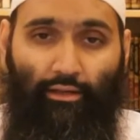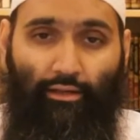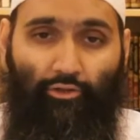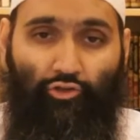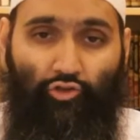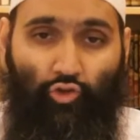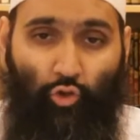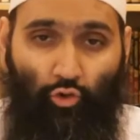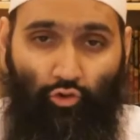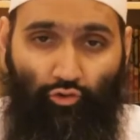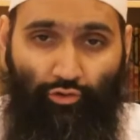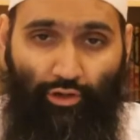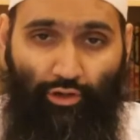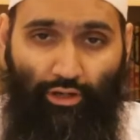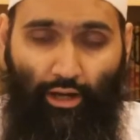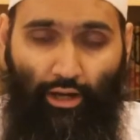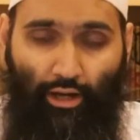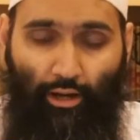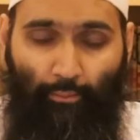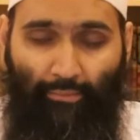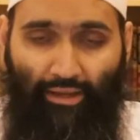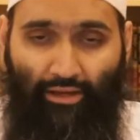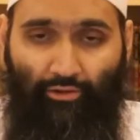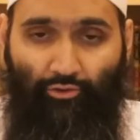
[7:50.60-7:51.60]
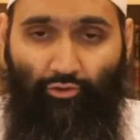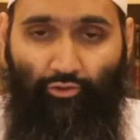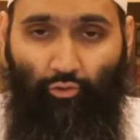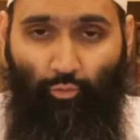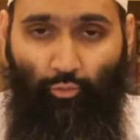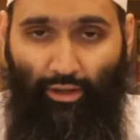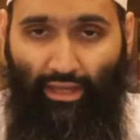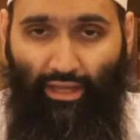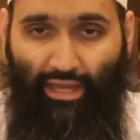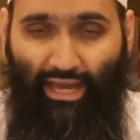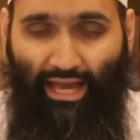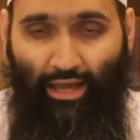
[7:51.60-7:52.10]
children are made to
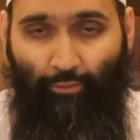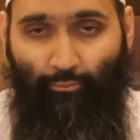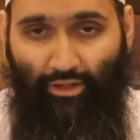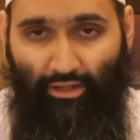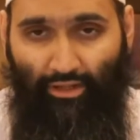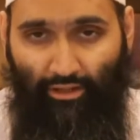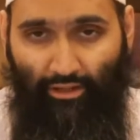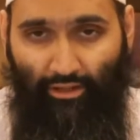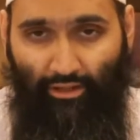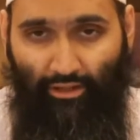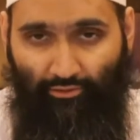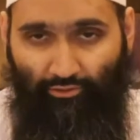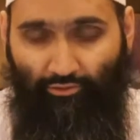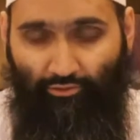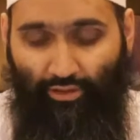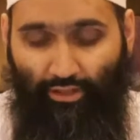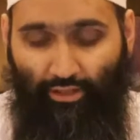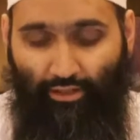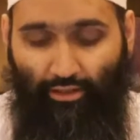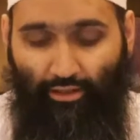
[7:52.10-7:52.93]
wear amulets,